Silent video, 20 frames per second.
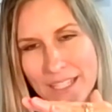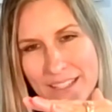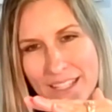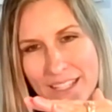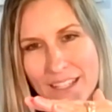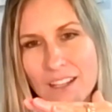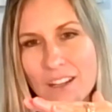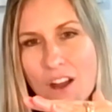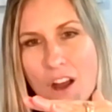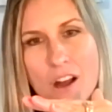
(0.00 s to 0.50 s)
and
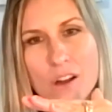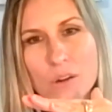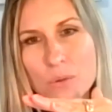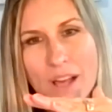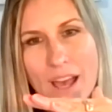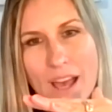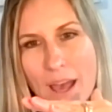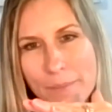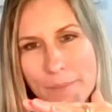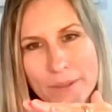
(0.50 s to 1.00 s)
then a gong
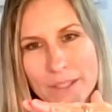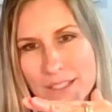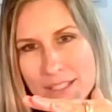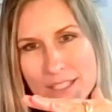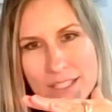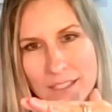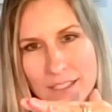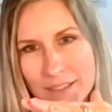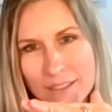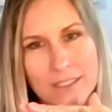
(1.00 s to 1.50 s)
will happen
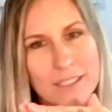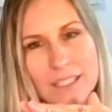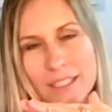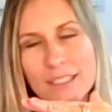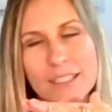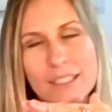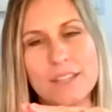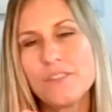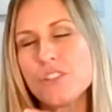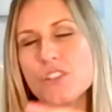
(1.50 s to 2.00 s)
to
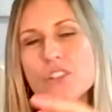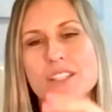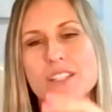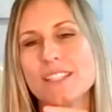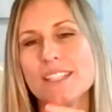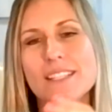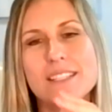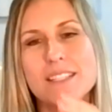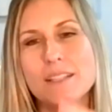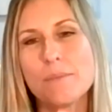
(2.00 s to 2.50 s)
lift your
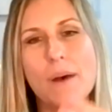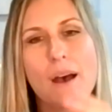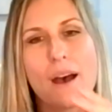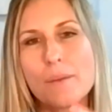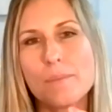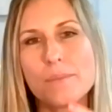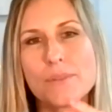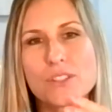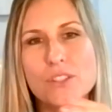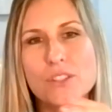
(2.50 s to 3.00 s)
system
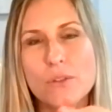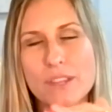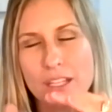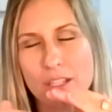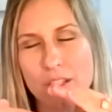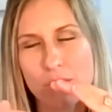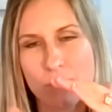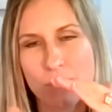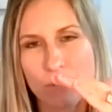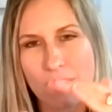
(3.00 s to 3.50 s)
up so
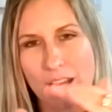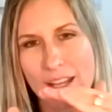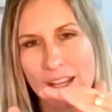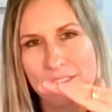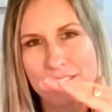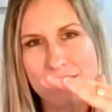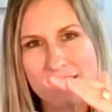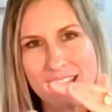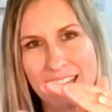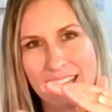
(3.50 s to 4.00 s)
that you kind
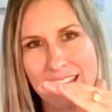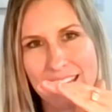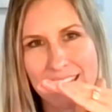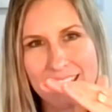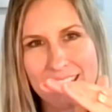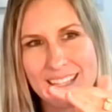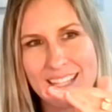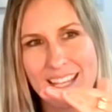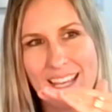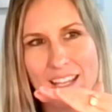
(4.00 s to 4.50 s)
of stay
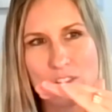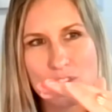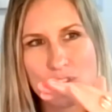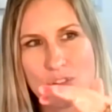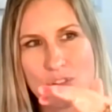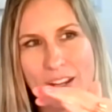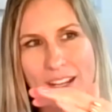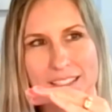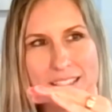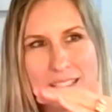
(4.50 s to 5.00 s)
in that
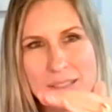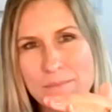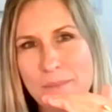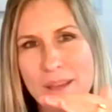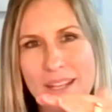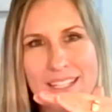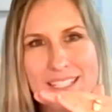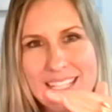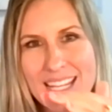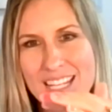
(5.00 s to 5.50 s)
trance
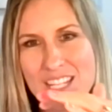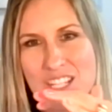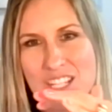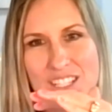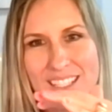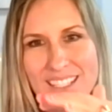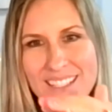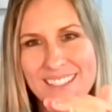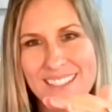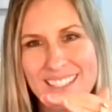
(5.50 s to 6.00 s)

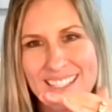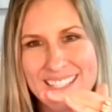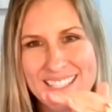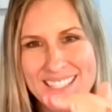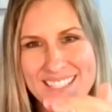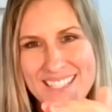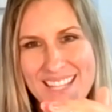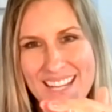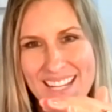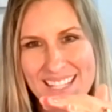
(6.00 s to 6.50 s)
meditation
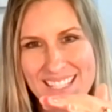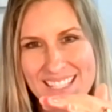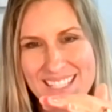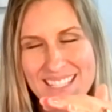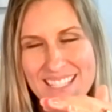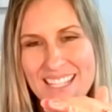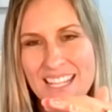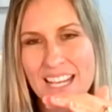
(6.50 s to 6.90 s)
state.